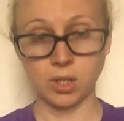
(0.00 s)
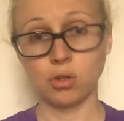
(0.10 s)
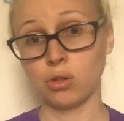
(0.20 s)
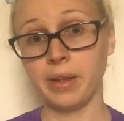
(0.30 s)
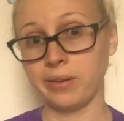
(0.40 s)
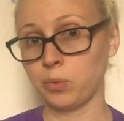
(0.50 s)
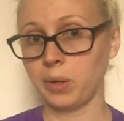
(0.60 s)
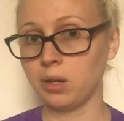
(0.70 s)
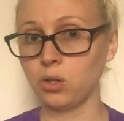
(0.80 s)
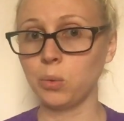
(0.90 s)
So that's why
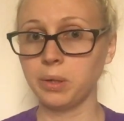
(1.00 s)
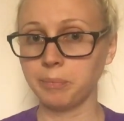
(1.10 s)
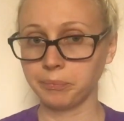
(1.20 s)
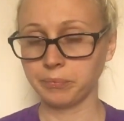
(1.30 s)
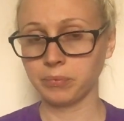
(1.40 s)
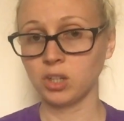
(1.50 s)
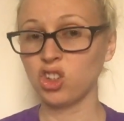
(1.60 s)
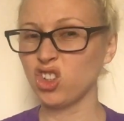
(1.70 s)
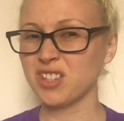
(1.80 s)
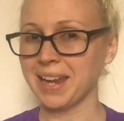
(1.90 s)
I do it. It's
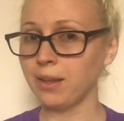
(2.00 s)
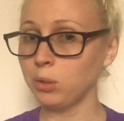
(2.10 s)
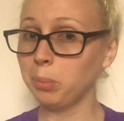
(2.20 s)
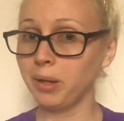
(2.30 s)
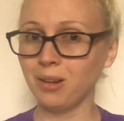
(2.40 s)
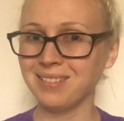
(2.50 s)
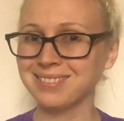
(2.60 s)
just to help you.